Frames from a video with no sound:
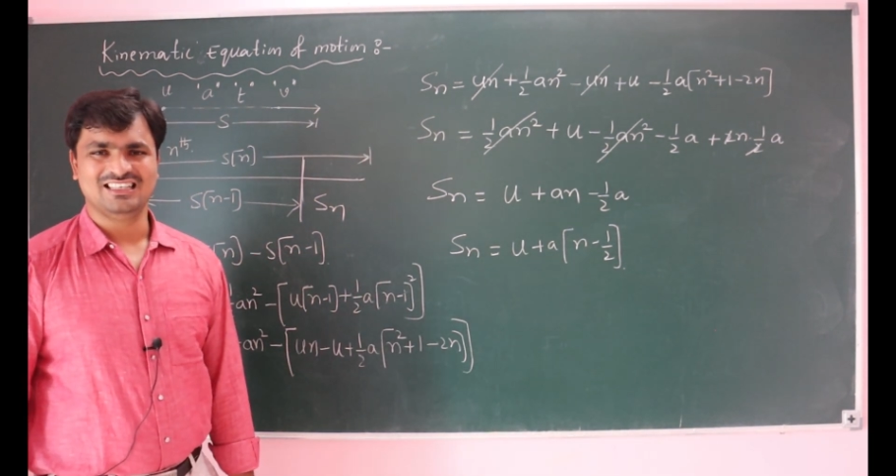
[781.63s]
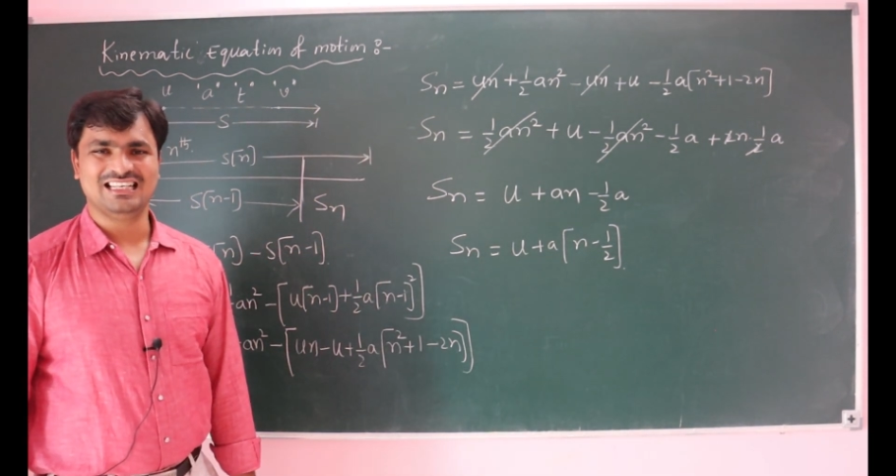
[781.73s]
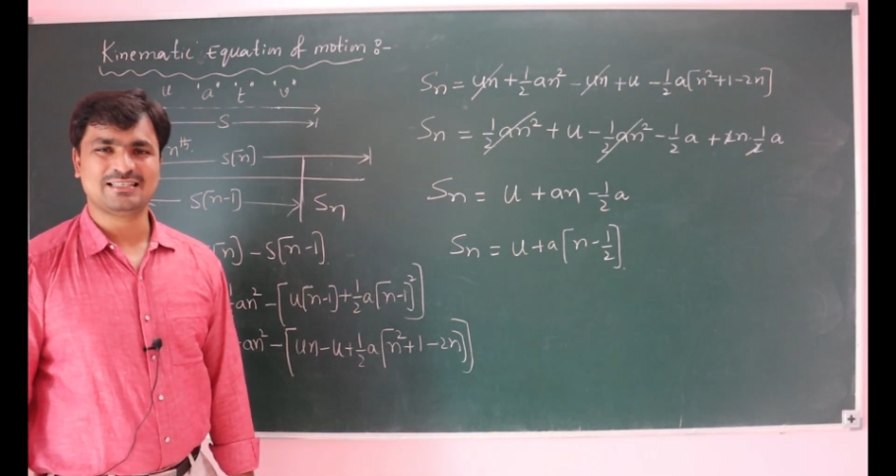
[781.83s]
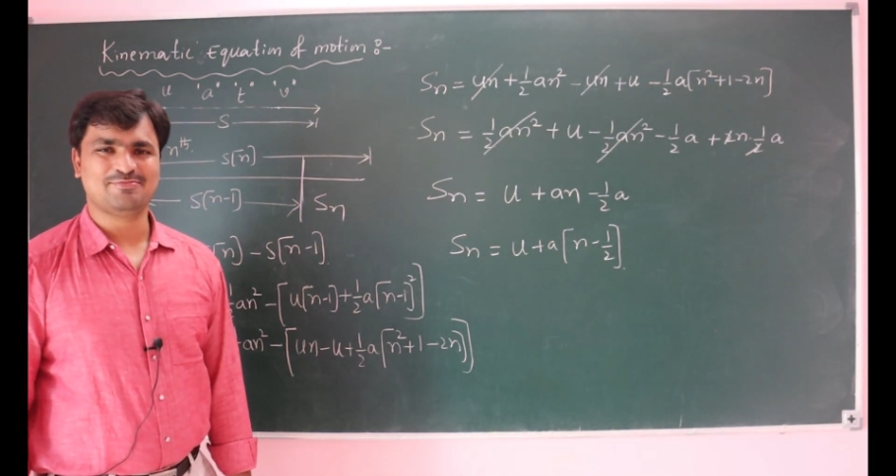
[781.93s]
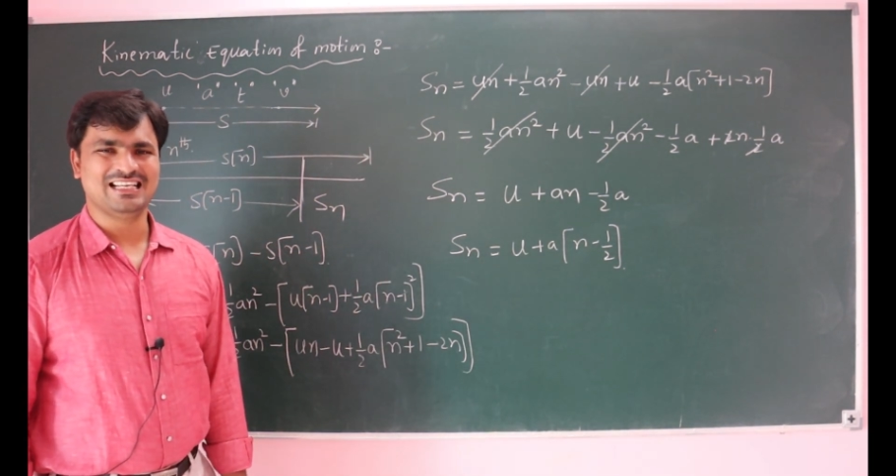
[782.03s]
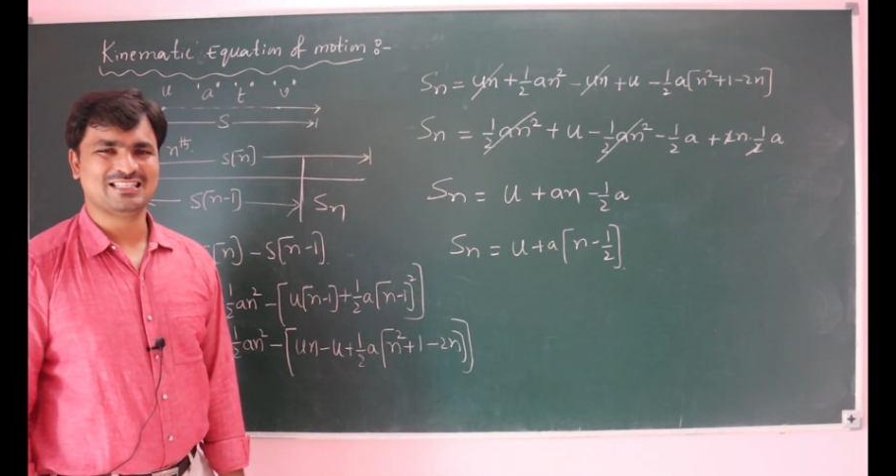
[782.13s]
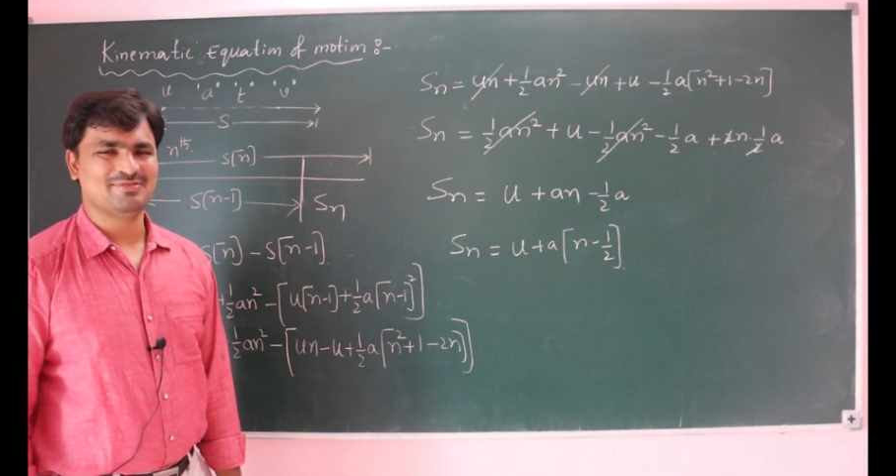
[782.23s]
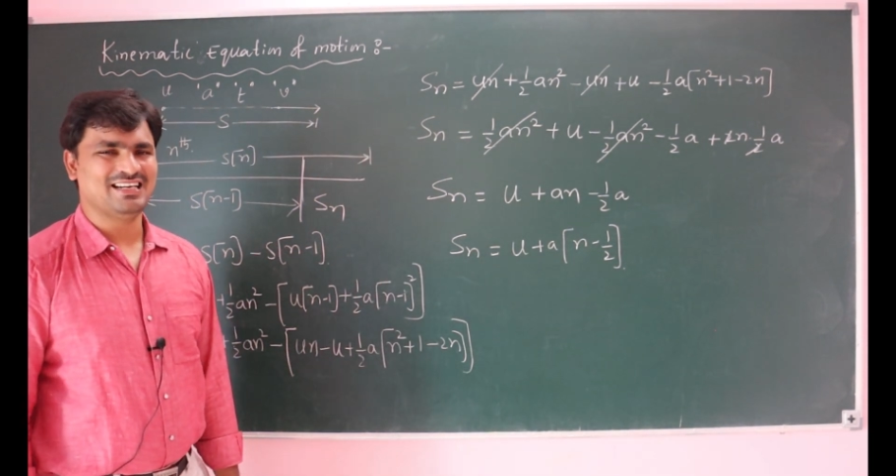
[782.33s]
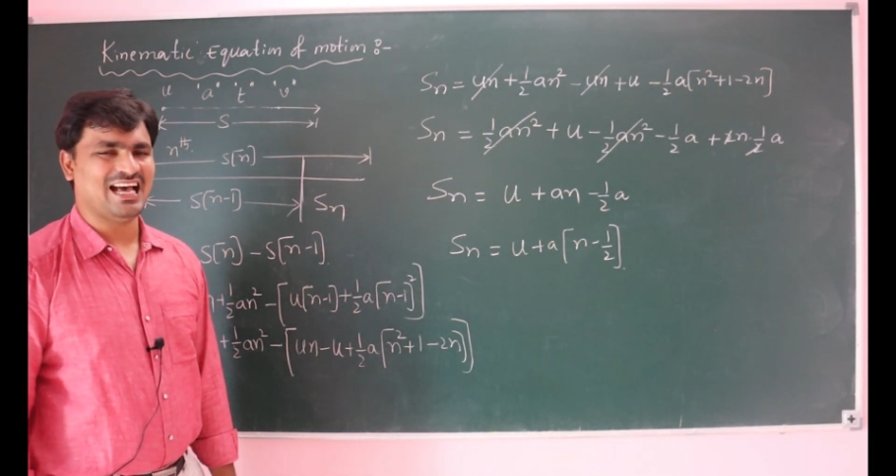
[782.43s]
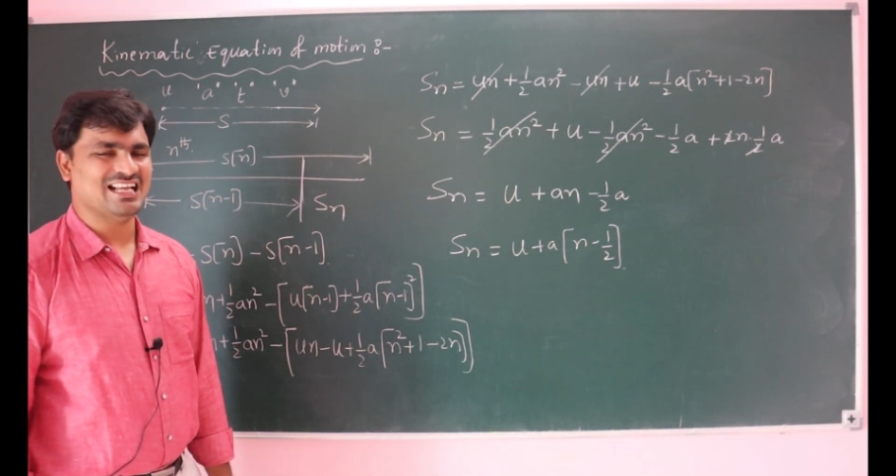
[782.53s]

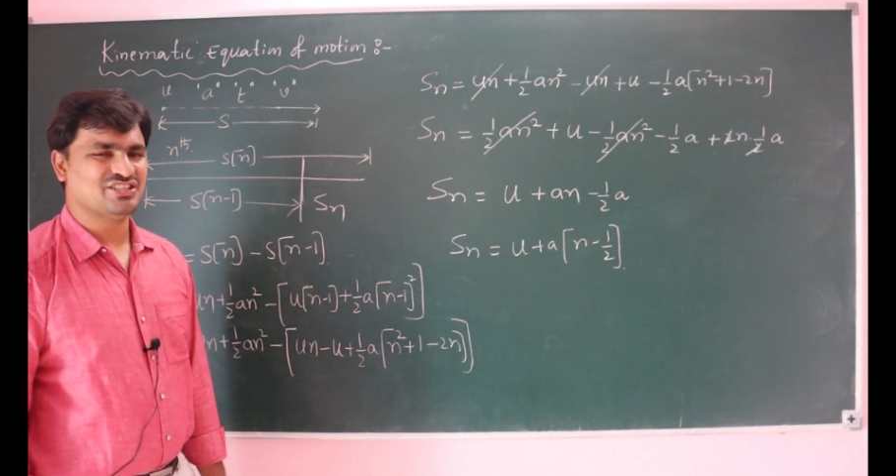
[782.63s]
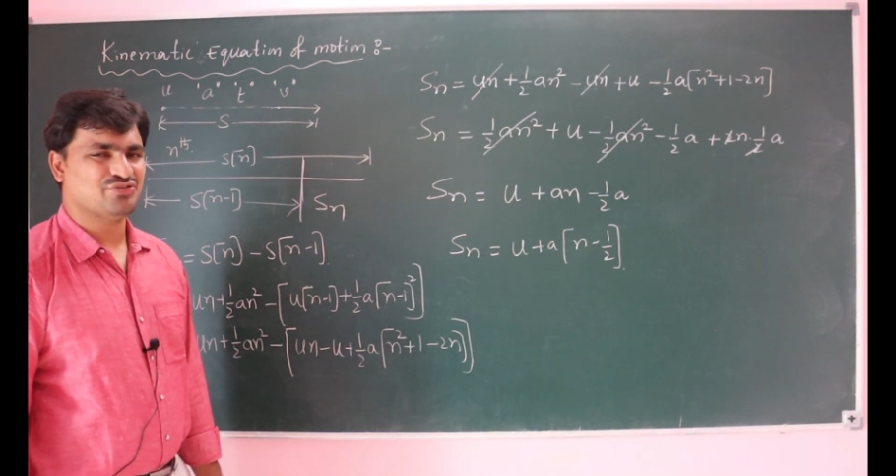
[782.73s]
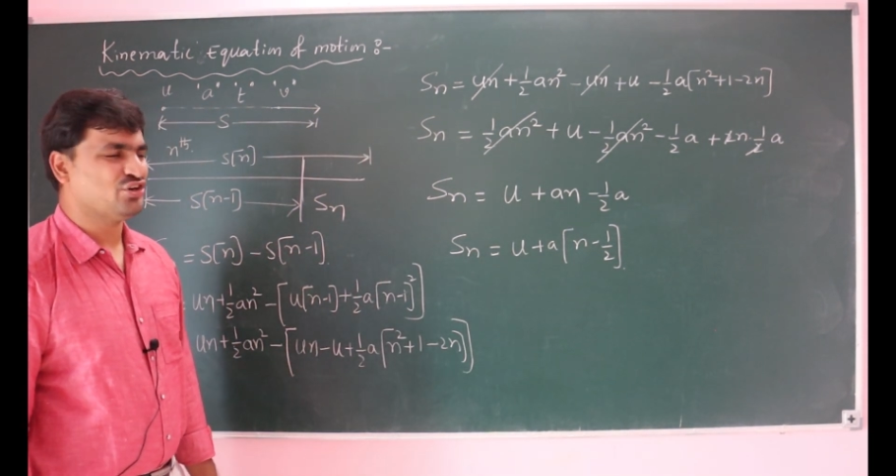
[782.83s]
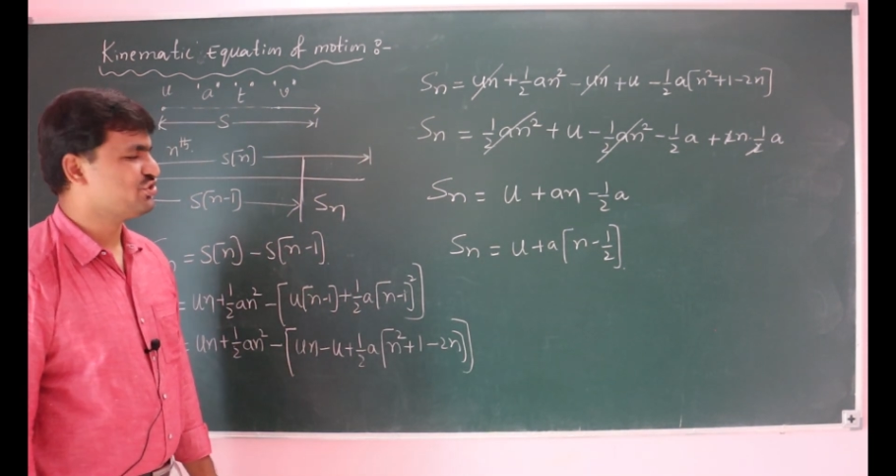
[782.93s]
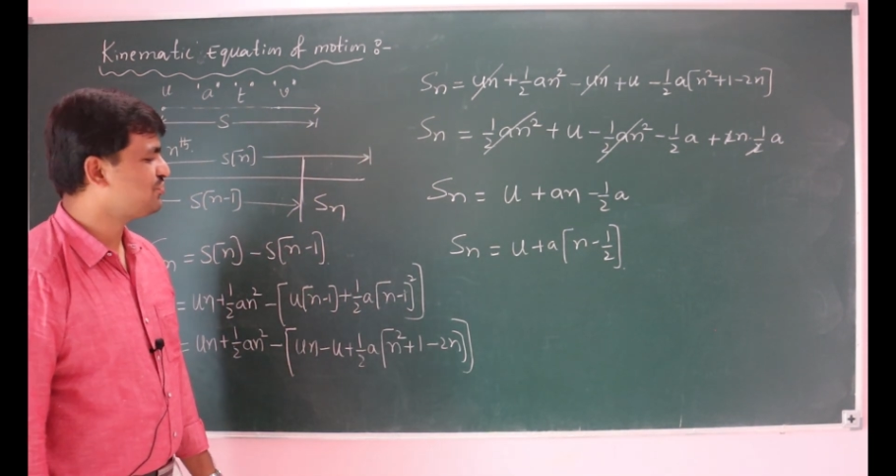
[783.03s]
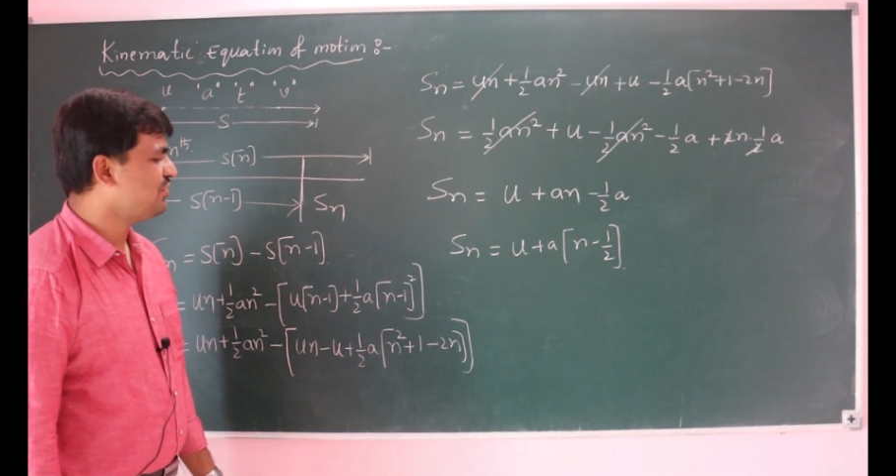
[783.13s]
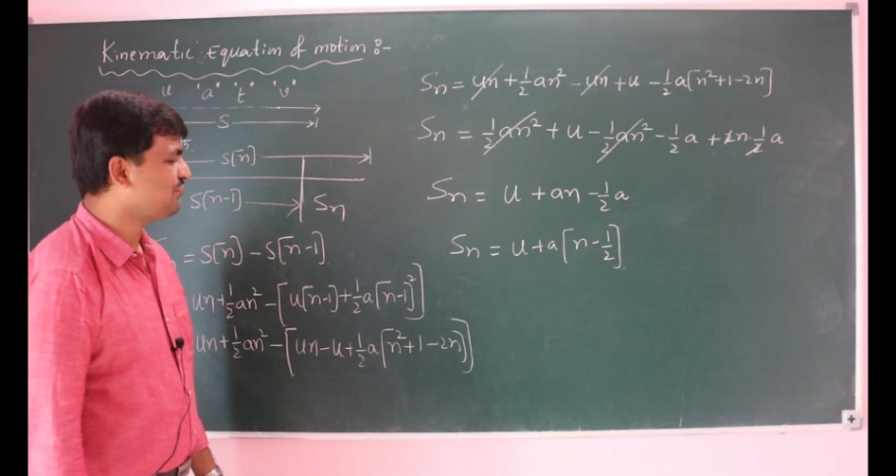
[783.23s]
displacement as a function